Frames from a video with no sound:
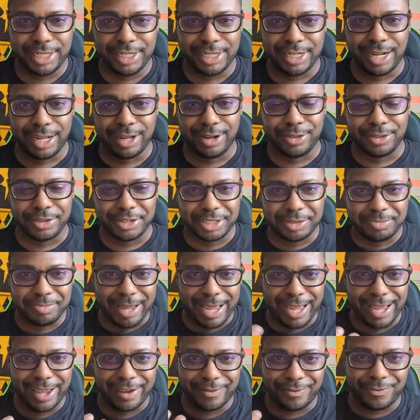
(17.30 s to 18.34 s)
and how there's
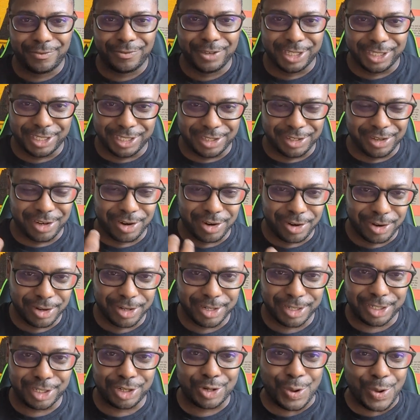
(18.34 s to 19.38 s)
math just
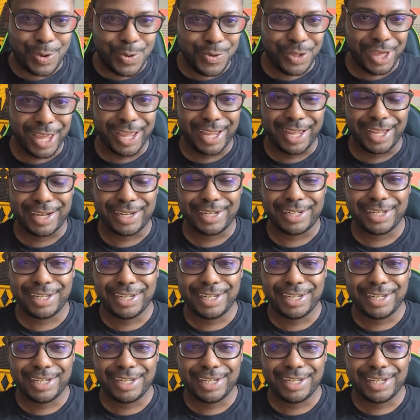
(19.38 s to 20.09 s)
inherent to that,